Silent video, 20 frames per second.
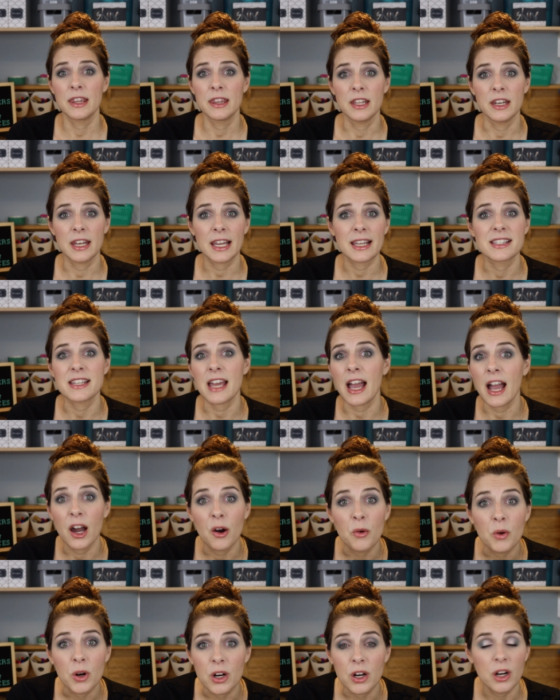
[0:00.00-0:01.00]
the next
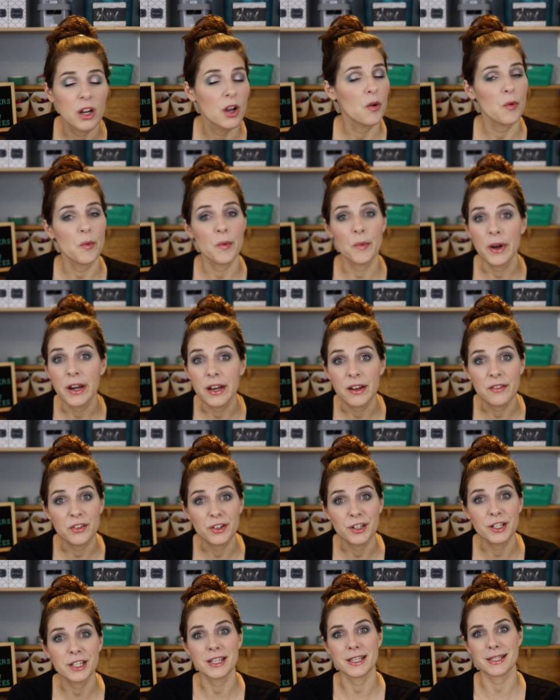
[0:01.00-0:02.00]
hour,
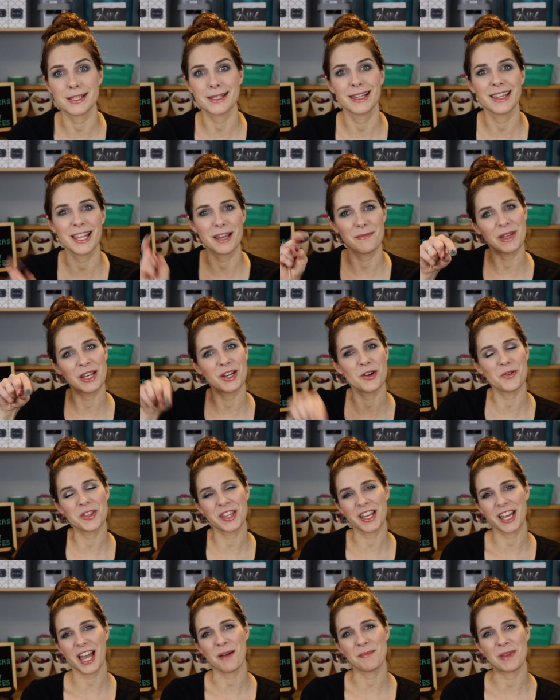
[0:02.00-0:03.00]
whatever it is? Let me know in
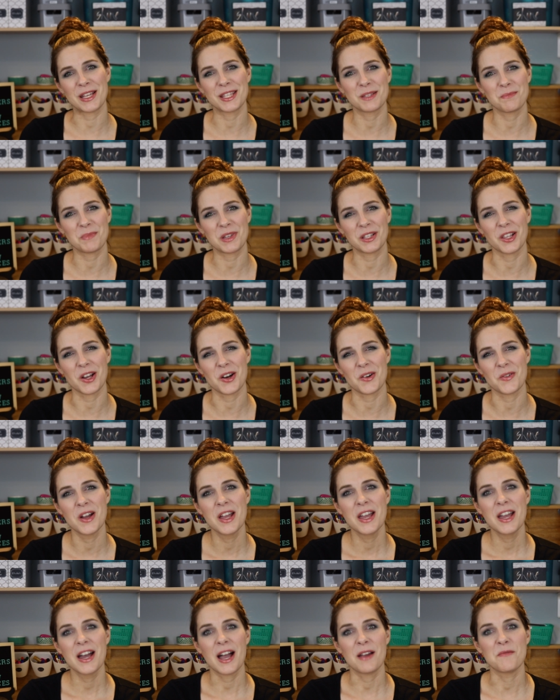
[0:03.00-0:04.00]
the comments below.
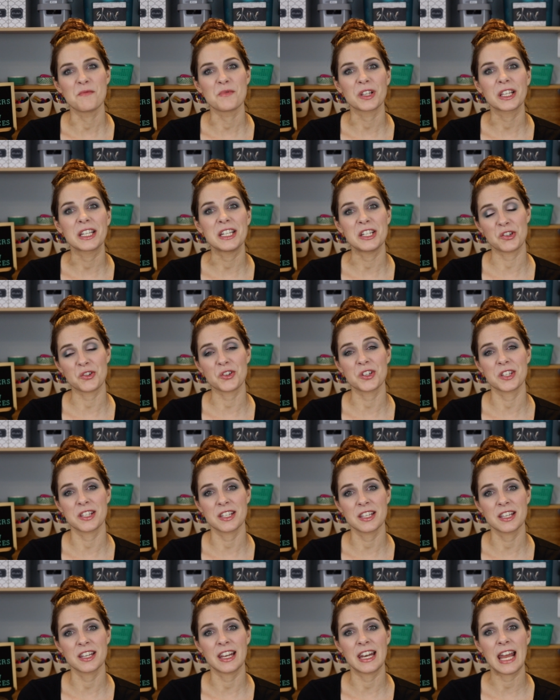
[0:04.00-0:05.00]
I'm really
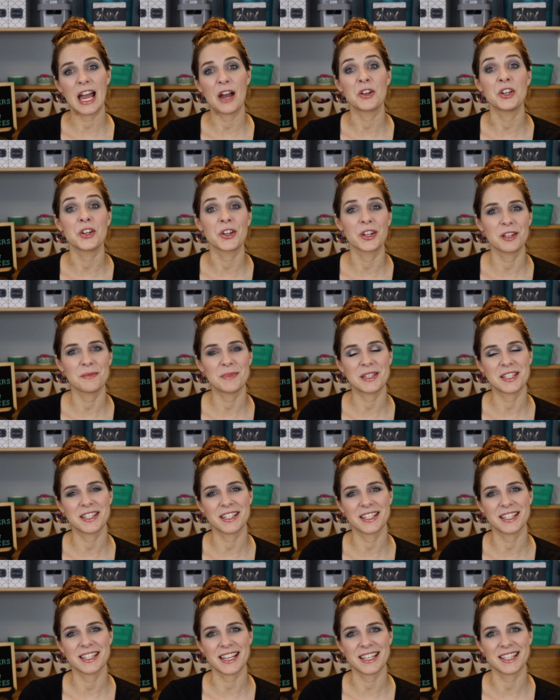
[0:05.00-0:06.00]
interested in how you're going to be a
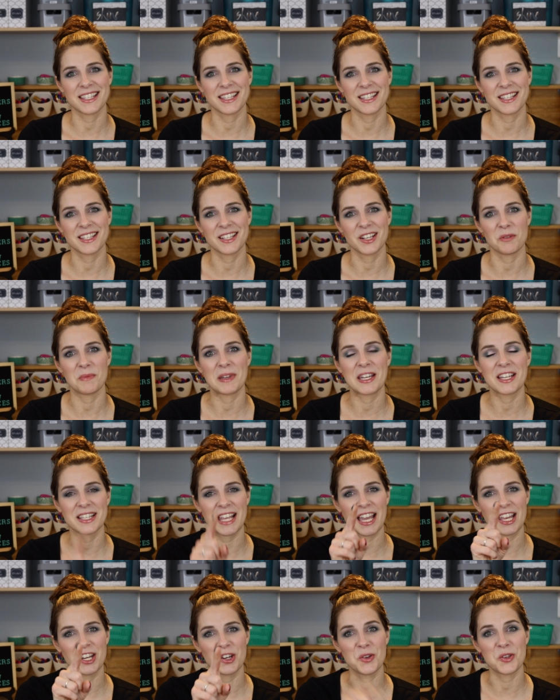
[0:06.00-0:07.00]
success this year because
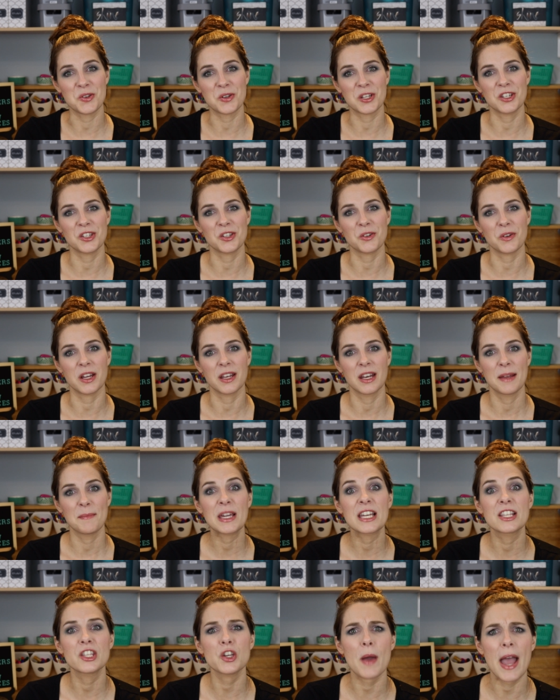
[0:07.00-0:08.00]
I know you can do it
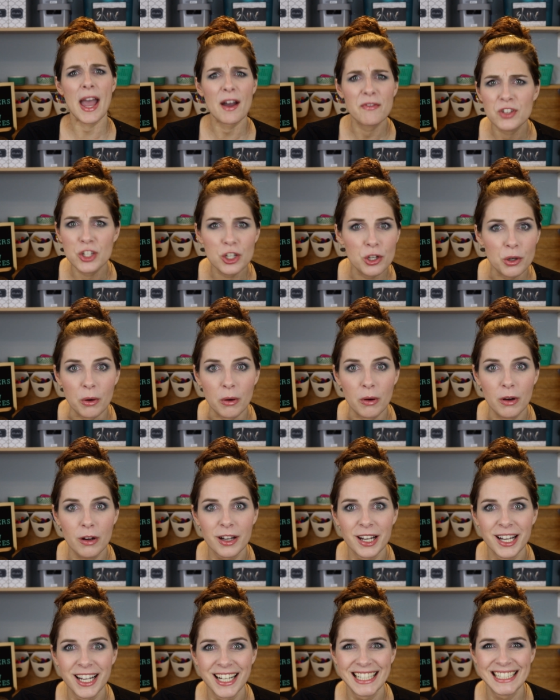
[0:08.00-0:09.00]
because you have to.
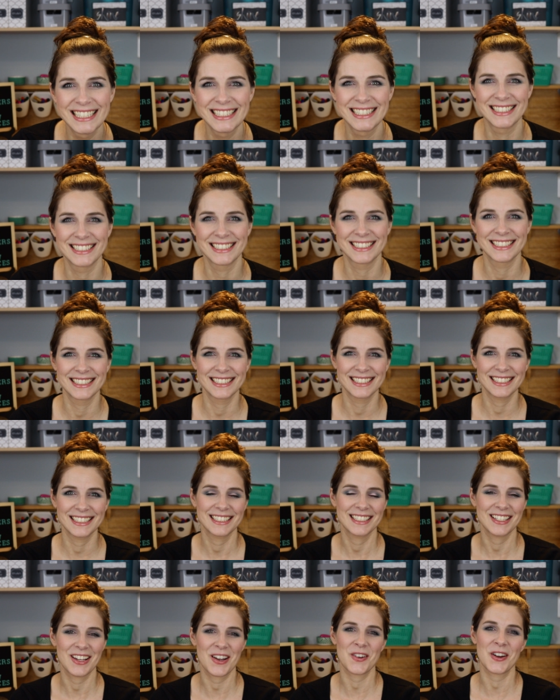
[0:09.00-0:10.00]

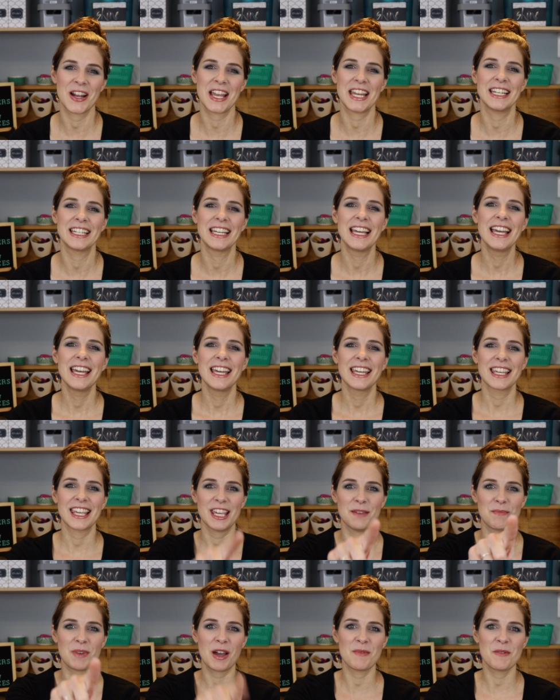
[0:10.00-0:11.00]
All right,
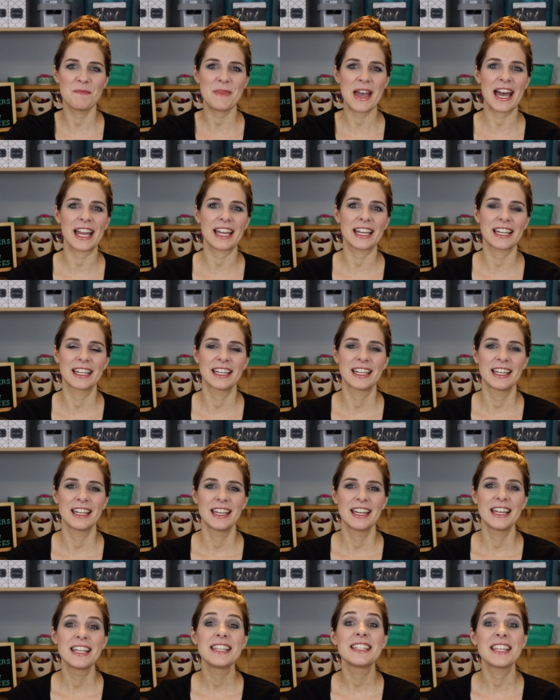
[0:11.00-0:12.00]
keep coming back.
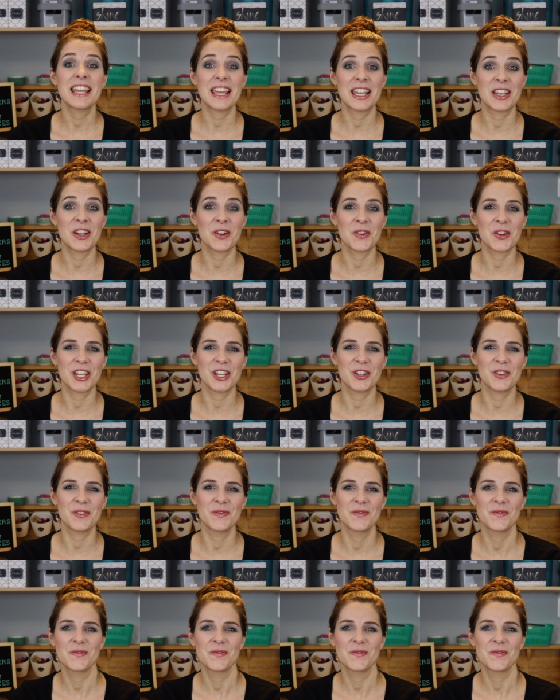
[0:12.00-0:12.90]
Take care of you.